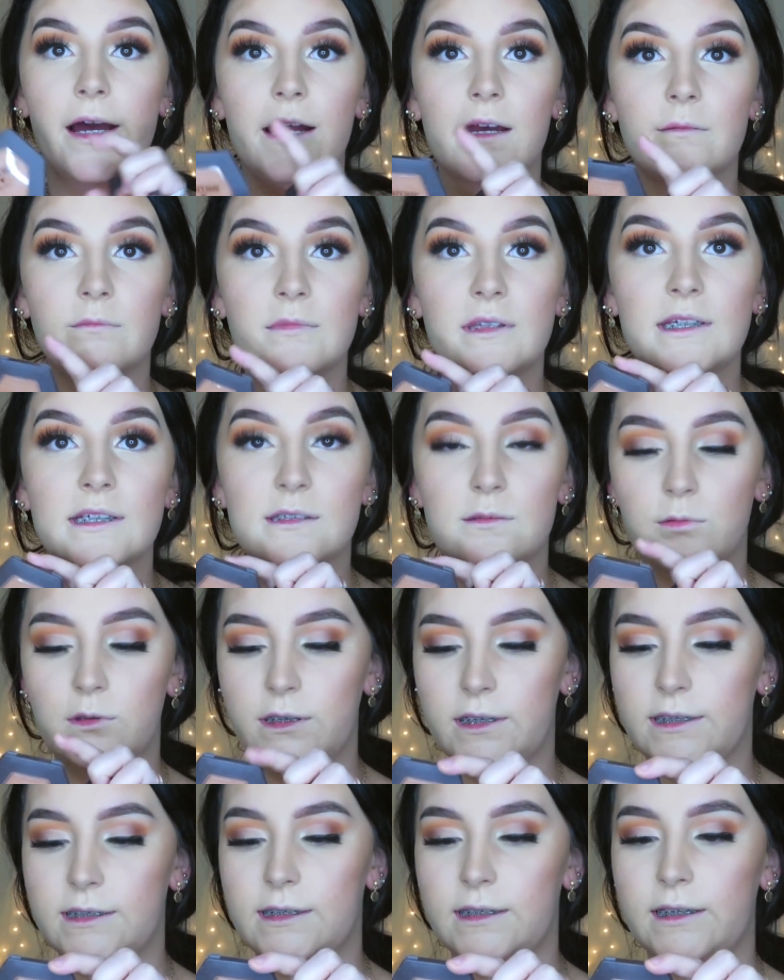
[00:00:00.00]
them. This
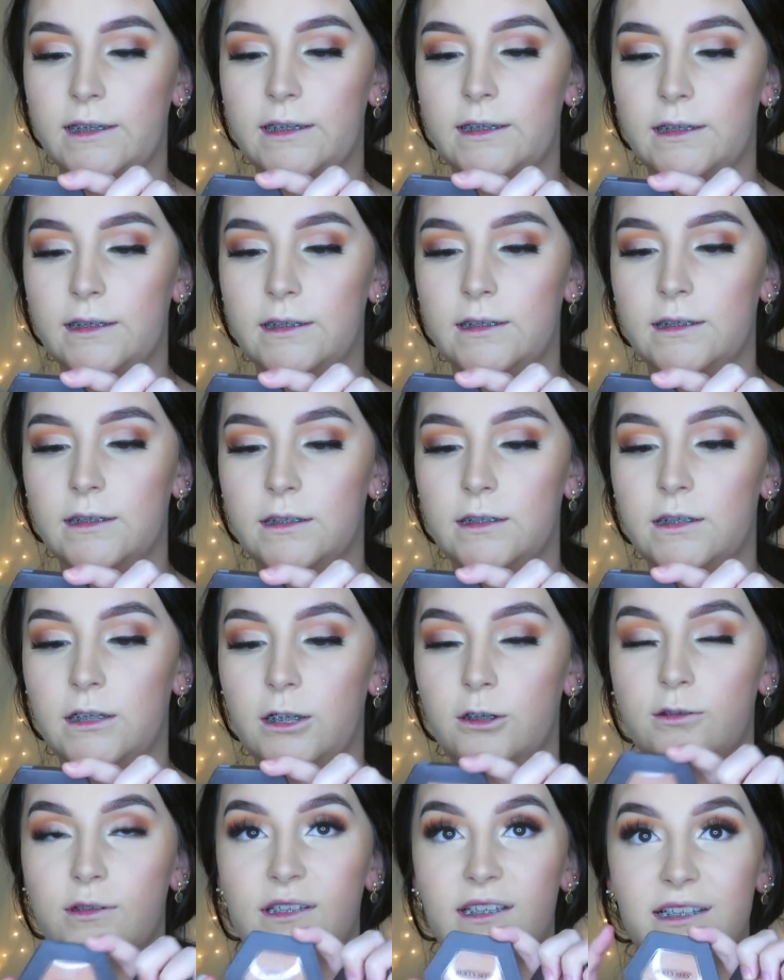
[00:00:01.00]
one is in
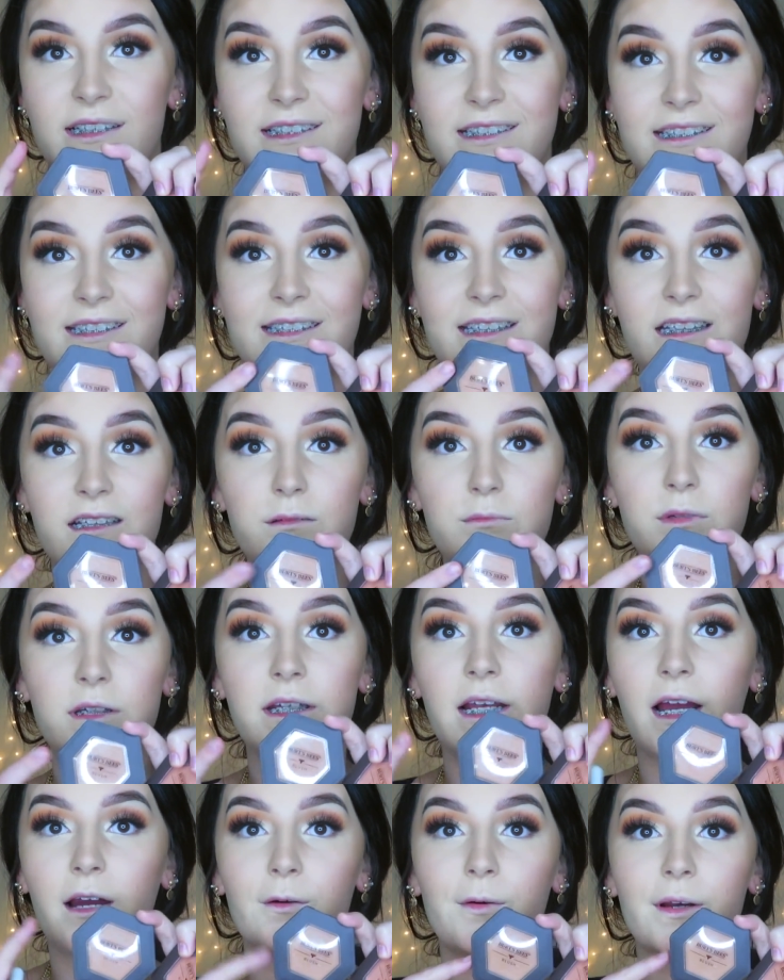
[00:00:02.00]
Toasted
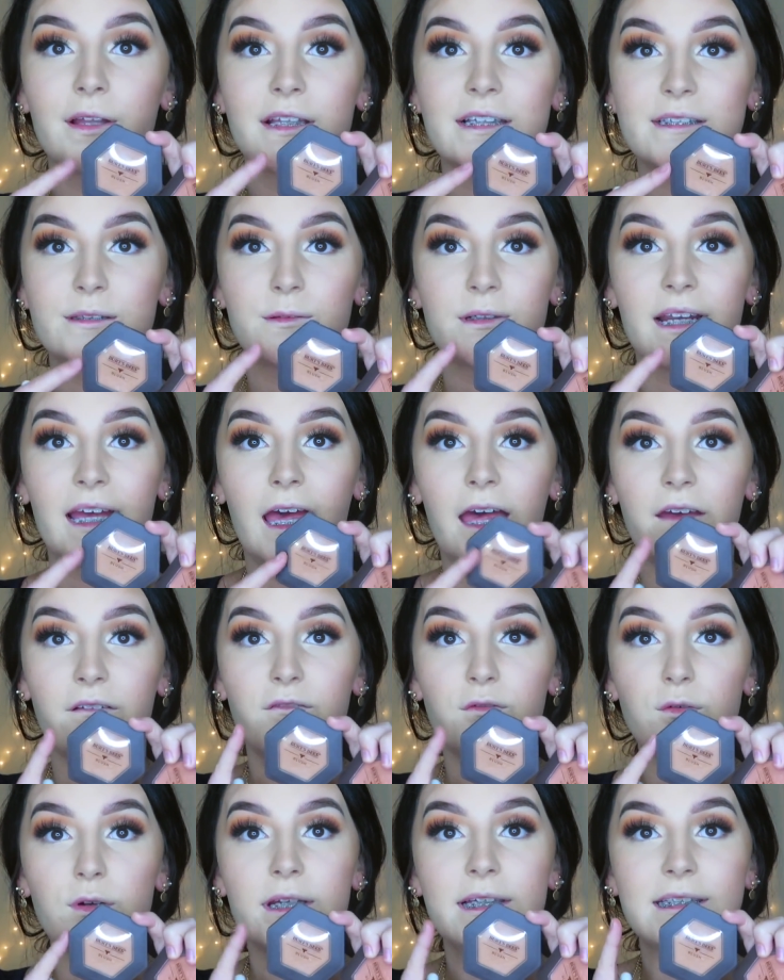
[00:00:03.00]
Cinnamon. I wear this one
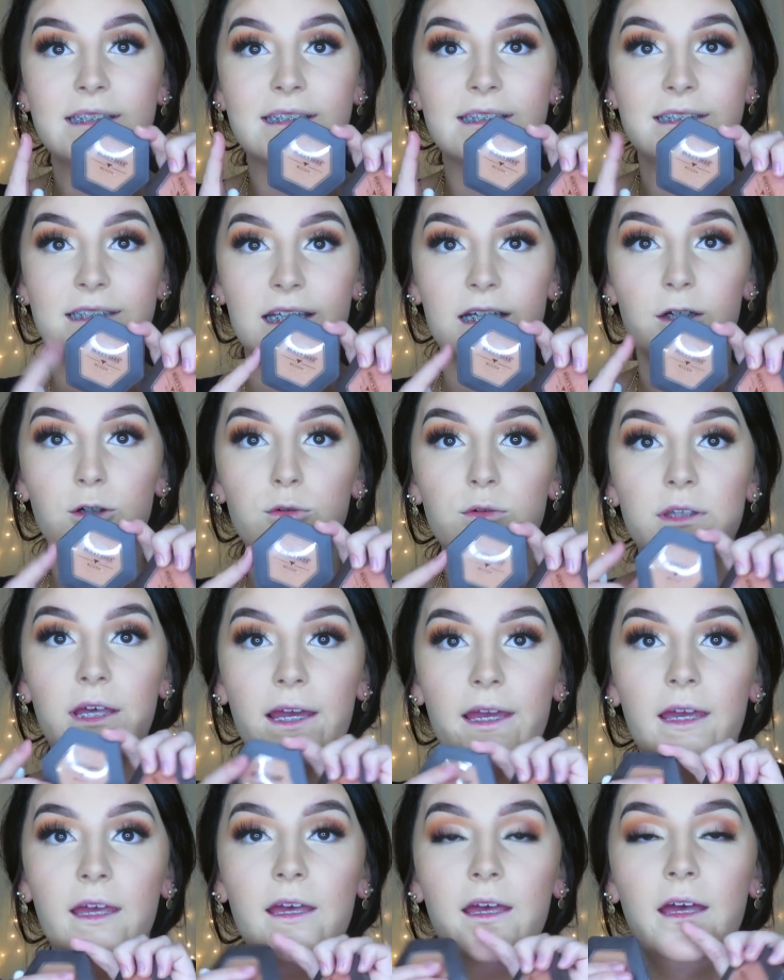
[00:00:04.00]
every single
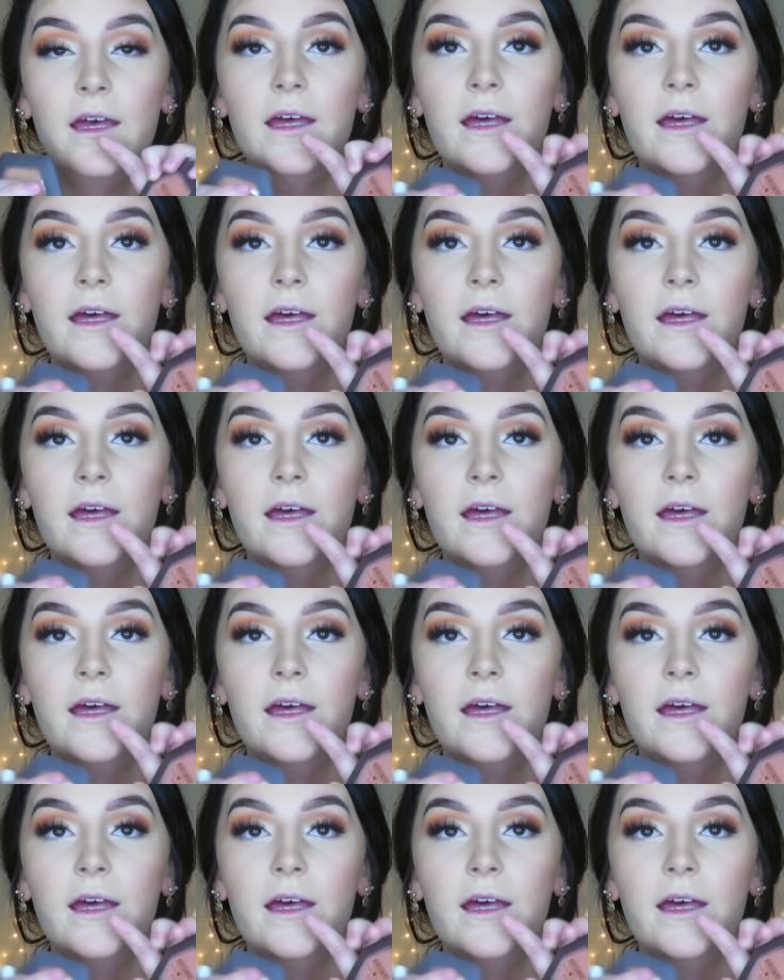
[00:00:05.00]
day.